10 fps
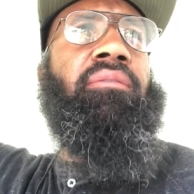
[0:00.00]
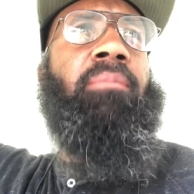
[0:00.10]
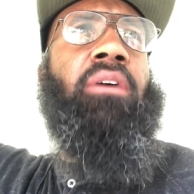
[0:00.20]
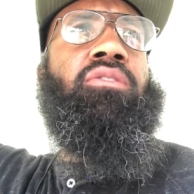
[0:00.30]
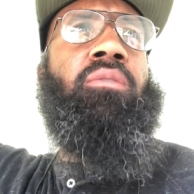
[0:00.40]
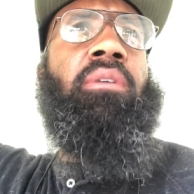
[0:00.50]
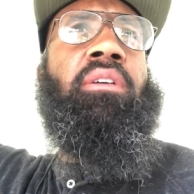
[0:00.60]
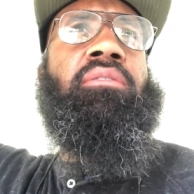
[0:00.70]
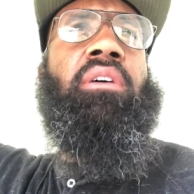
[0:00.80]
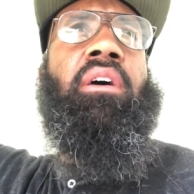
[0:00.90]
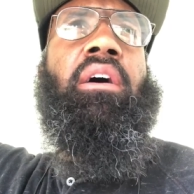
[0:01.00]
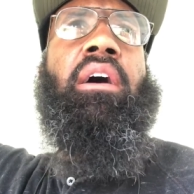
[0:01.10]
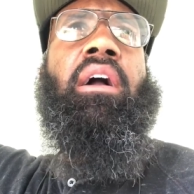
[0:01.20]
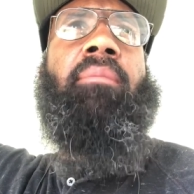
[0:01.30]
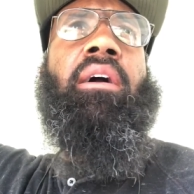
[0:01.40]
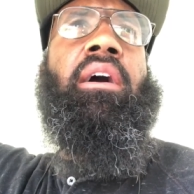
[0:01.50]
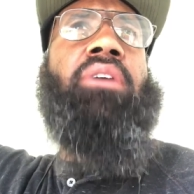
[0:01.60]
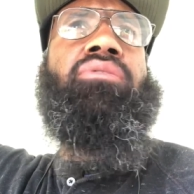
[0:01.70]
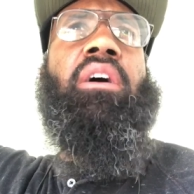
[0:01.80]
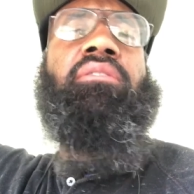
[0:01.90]
for about two weeks. I got my
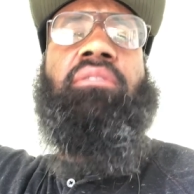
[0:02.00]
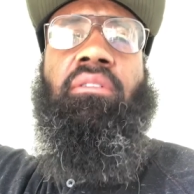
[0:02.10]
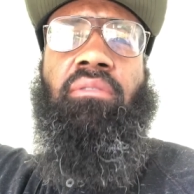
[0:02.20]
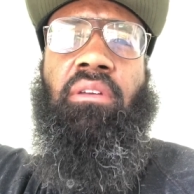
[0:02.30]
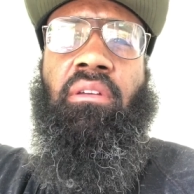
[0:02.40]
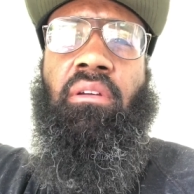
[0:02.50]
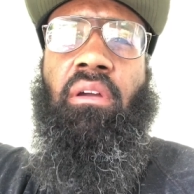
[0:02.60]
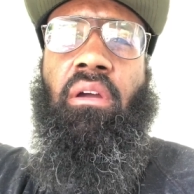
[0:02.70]
contractors and everything